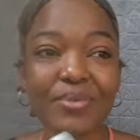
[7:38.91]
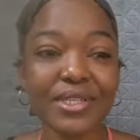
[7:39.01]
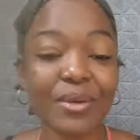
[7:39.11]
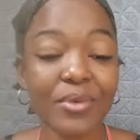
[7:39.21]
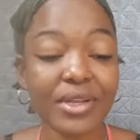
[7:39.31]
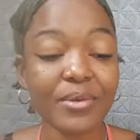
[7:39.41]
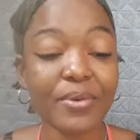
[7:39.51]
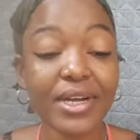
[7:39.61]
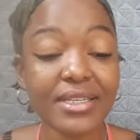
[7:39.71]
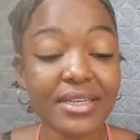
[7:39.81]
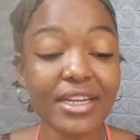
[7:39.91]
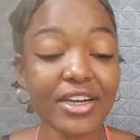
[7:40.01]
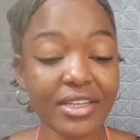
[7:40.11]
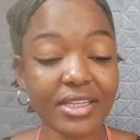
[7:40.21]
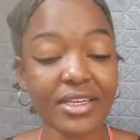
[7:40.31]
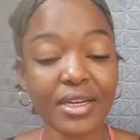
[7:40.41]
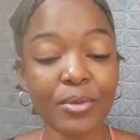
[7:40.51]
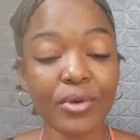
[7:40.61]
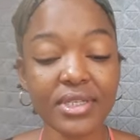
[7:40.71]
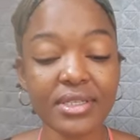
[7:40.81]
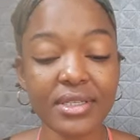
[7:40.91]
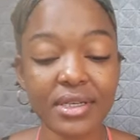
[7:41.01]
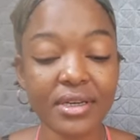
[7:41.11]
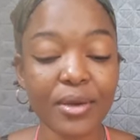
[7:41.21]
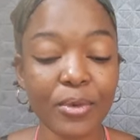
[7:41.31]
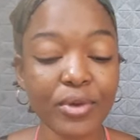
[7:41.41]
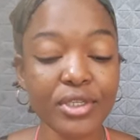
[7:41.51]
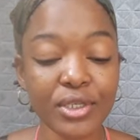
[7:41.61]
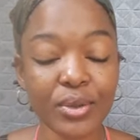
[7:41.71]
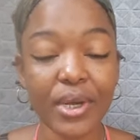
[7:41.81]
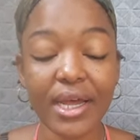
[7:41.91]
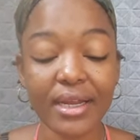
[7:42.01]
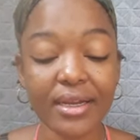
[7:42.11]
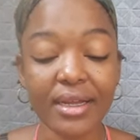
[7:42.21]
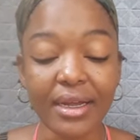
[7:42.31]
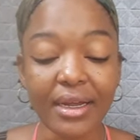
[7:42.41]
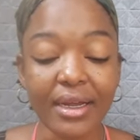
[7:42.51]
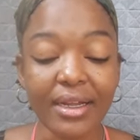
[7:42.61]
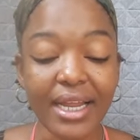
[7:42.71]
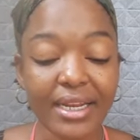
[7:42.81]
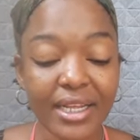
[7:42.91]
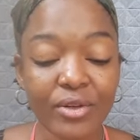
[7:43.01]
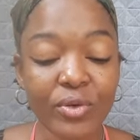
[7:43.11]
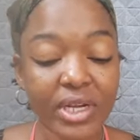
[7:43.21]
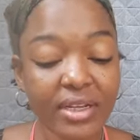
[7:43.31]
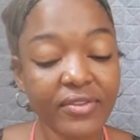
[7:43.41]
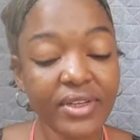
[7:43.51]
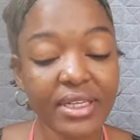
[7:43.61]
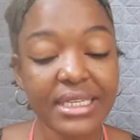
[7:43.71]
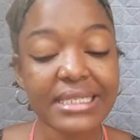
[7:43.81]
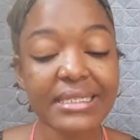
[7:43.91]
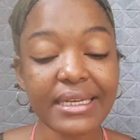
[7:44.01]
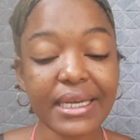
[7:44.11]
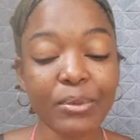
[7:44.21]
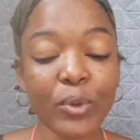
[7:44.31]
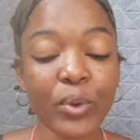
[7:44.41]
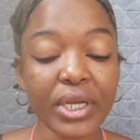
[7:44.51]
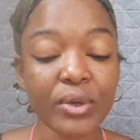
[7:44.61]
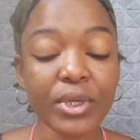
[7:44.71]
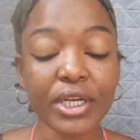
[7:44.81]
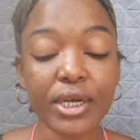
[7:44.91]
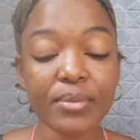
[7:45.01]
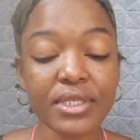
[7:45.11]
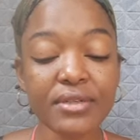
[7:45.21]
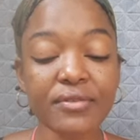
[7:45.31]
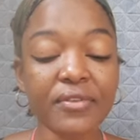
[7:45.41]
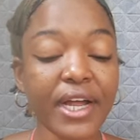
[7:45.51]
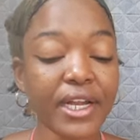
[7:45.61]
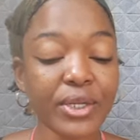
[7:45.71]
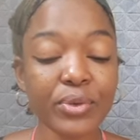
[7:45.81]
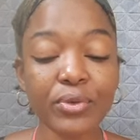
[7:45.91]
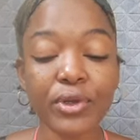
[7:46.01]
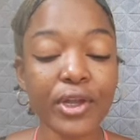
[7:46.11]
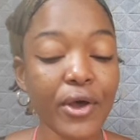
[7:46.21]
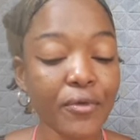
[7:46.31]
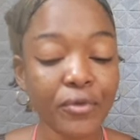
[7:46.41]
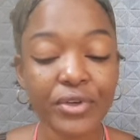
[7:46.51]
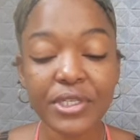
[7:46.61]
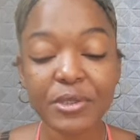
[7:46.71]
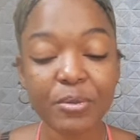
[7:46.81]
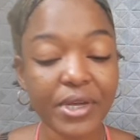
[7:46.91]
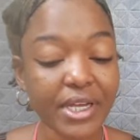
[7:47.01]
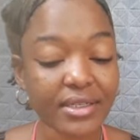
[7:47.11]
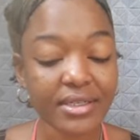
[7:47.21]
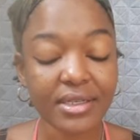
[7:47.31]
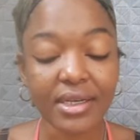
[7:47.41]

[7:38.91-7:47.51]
someone the person that you're thinking about is thinking about you and like they really feel the same way when it comes to value love respect